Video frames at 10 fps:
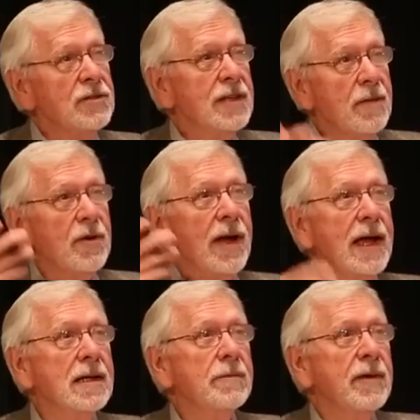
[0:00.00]
Just keep your
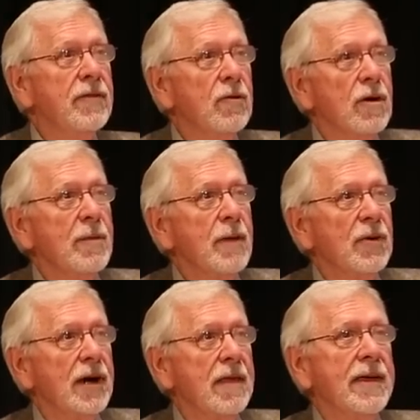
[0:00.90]
hand up if you
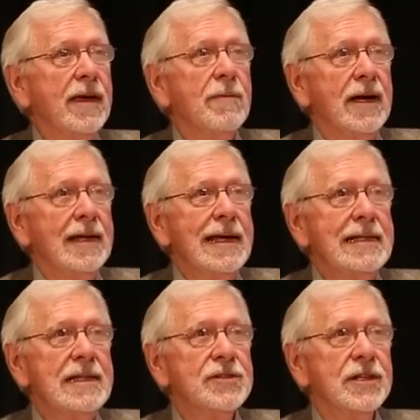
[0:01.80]
remember anything about
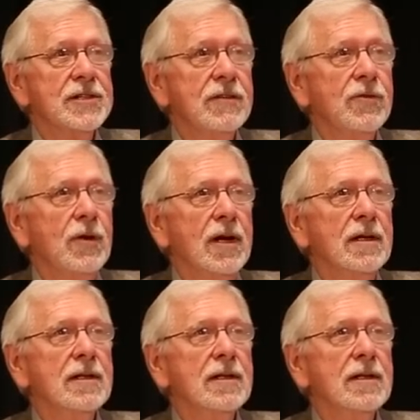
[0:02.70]
1964.